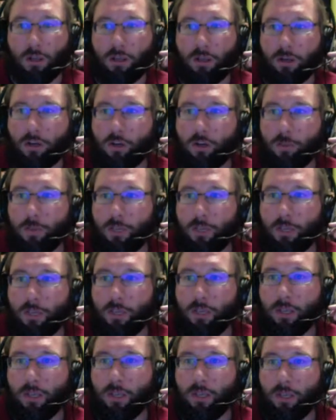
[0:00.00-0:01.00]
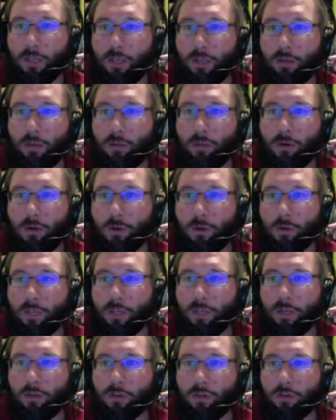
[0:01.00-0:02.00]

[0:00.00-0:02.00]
coming. Where are we?